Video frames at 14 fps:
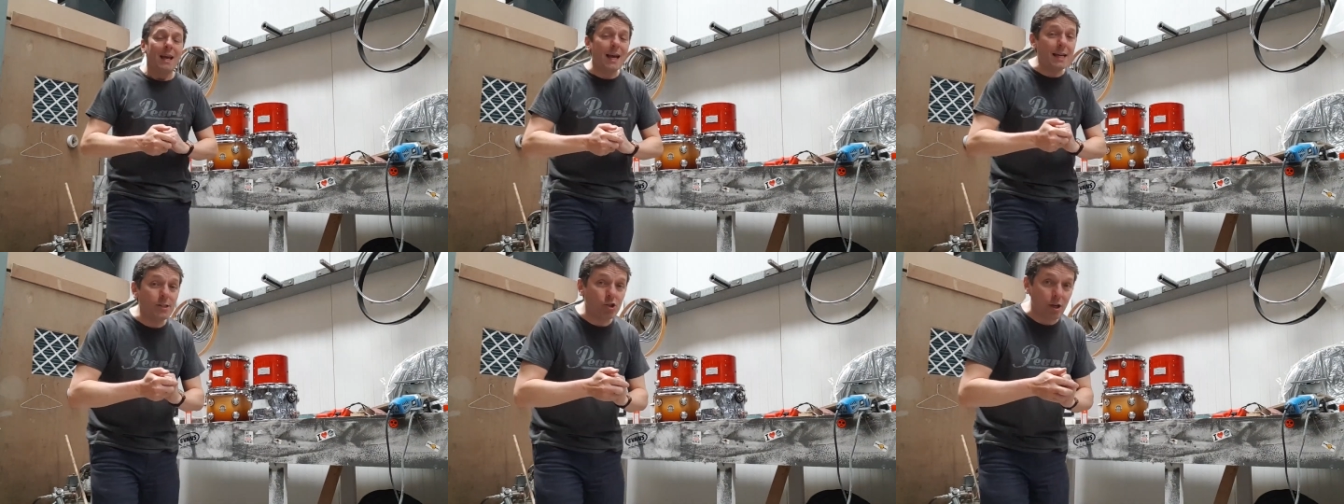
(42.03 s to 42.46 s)

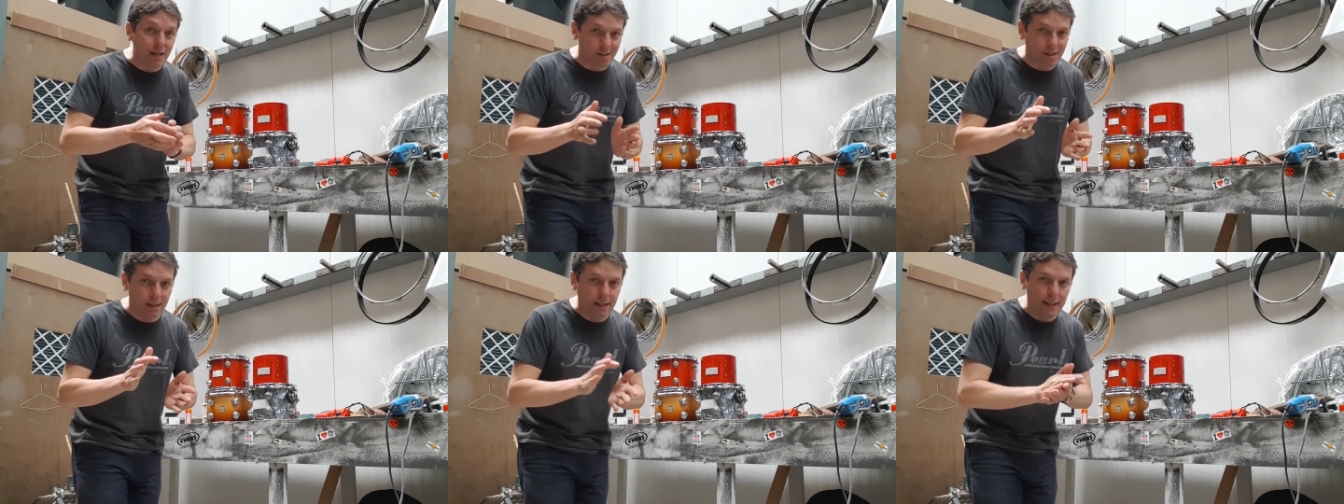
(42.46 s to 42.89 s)

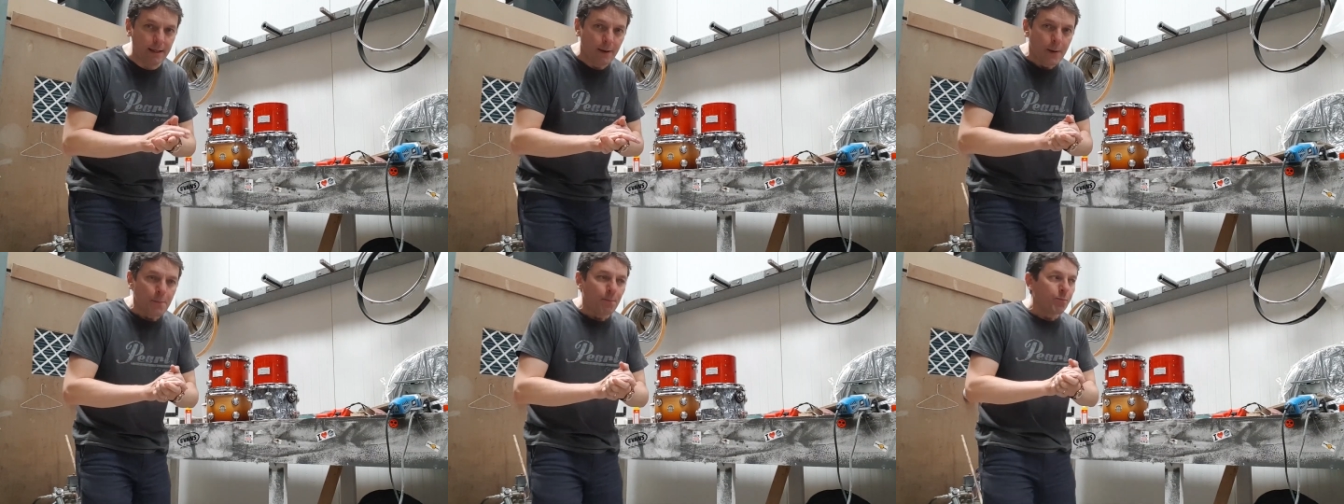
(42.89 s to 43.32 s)
Interestingly,
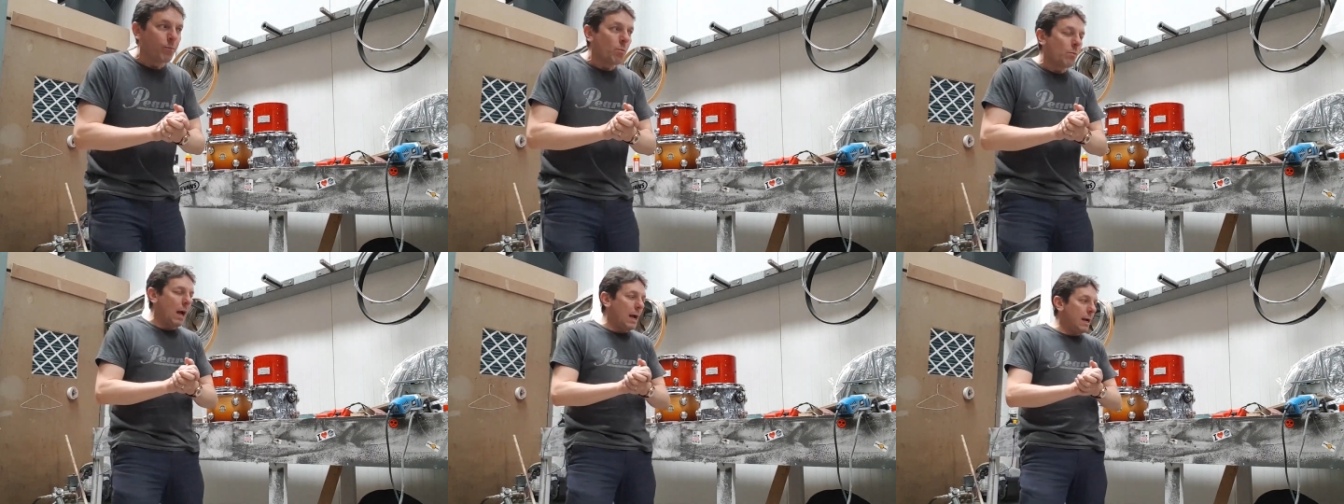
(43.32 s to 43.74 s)

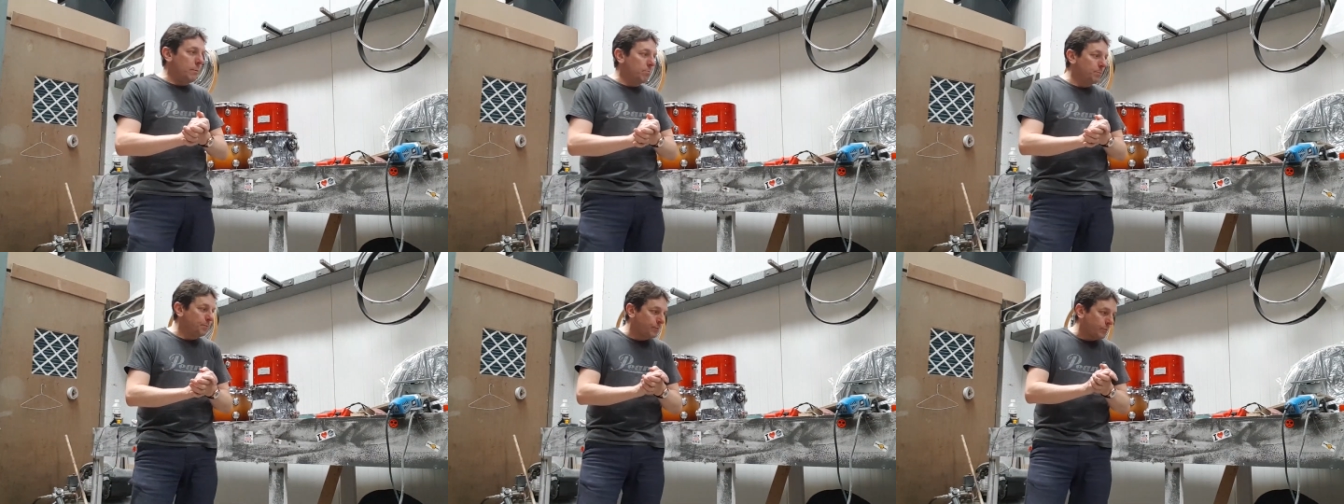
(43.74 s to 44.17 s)

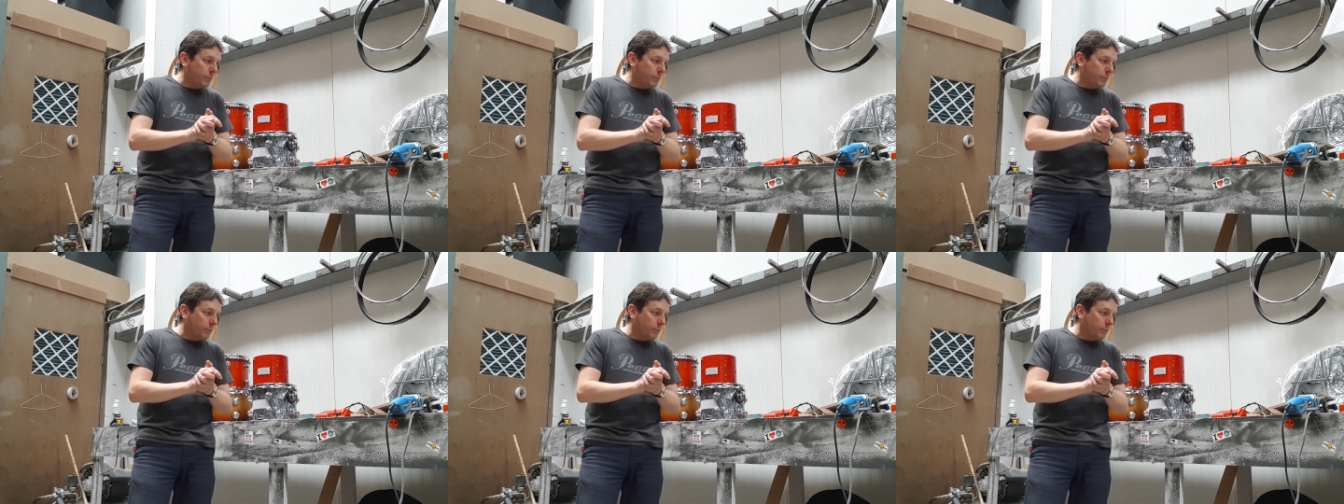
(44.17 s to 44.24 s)
um,